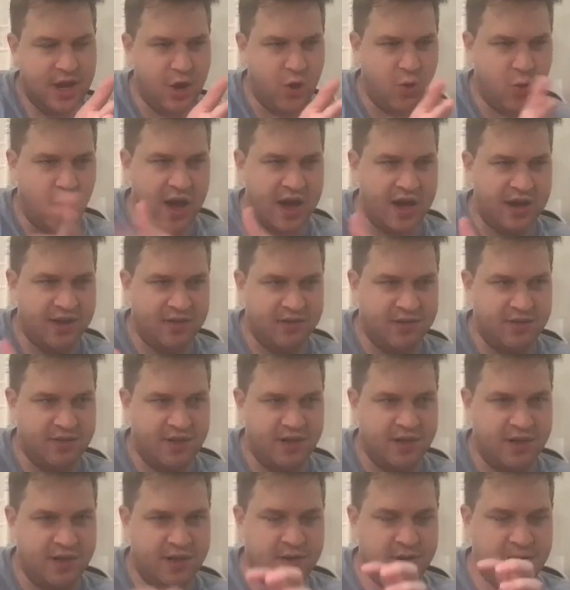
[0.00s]
I know a lot of
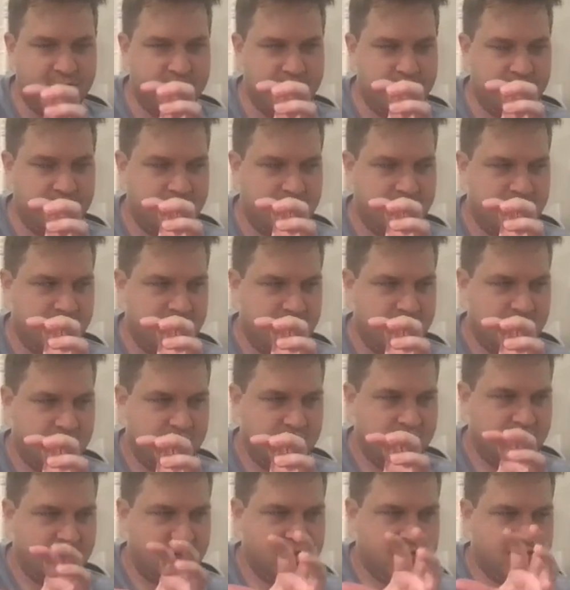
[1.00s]
the
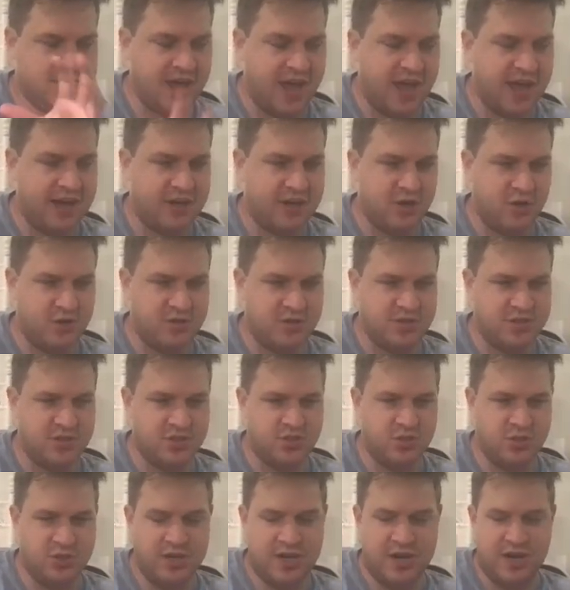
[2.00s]

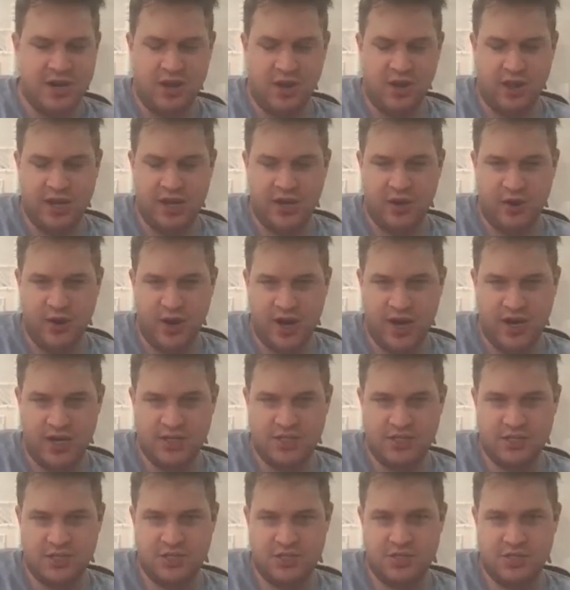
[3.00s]
diagnoses you get at a later
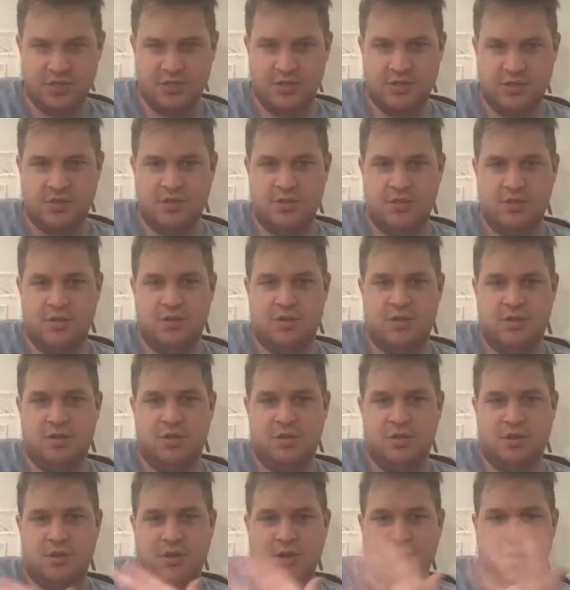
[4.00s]
age,
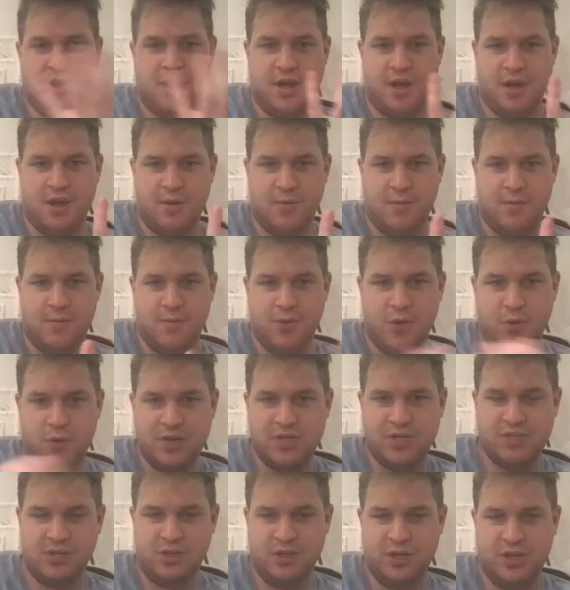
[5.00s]

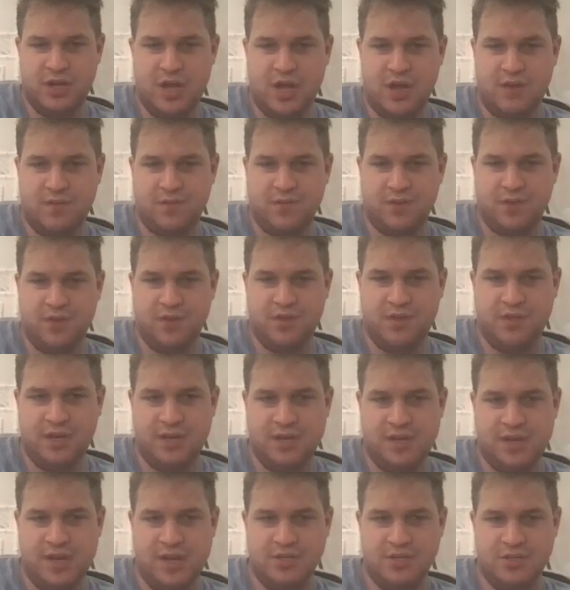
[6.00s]
but we still need help for the
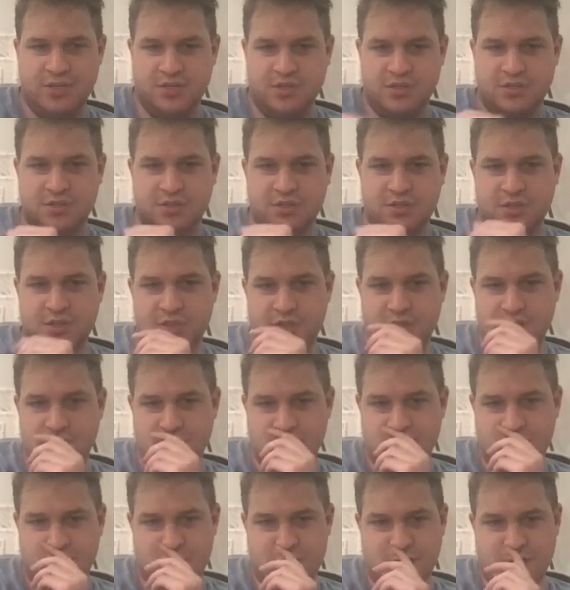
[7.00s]
teenagers,
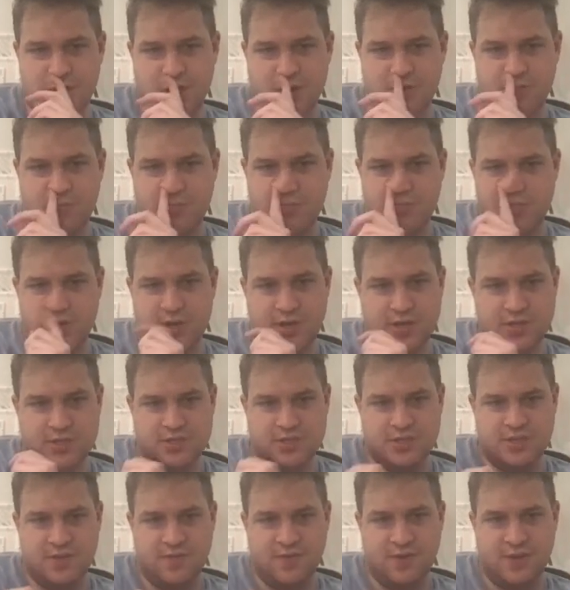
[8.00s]
and
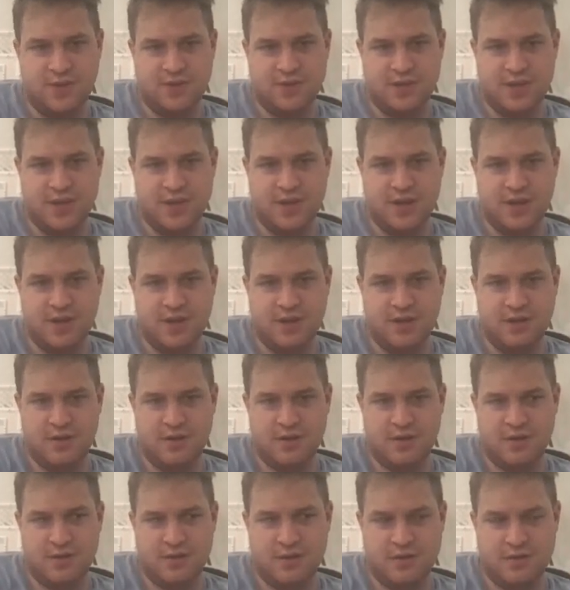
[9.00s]
stuff like that.
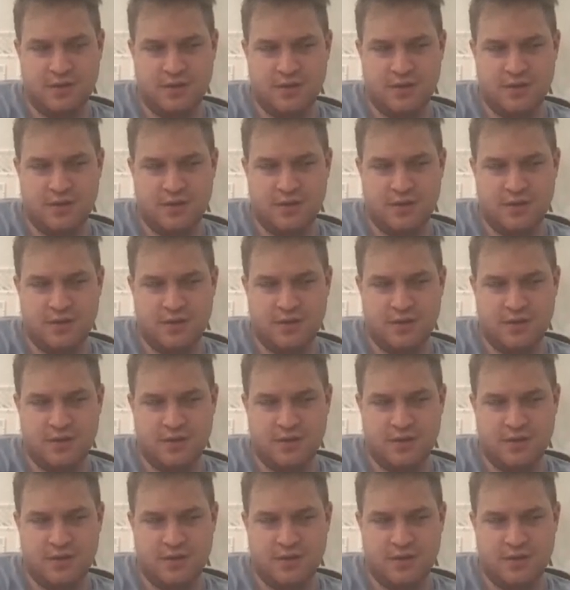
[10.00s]
And